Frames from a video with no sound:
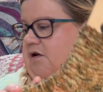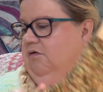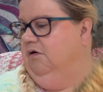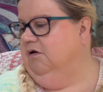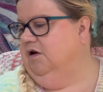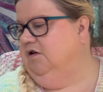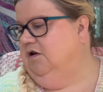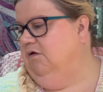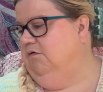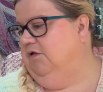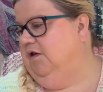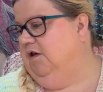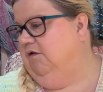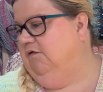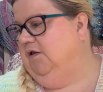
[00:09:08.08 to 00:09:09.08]
long I don't
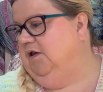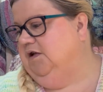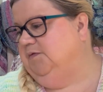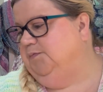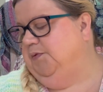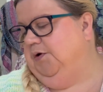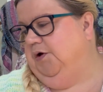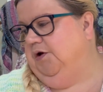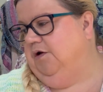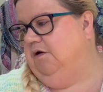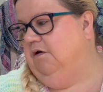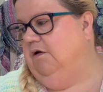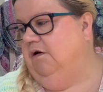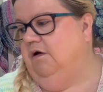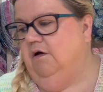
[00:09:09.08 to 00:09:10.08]
think they're in this book.
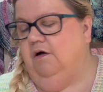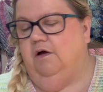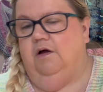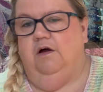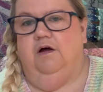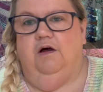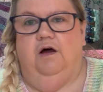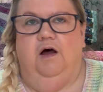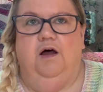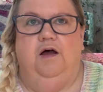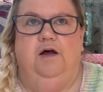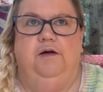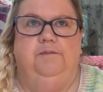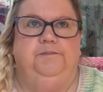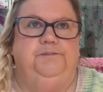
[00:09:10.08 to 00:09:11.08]

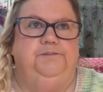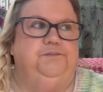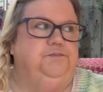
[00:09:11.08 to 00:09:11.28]
I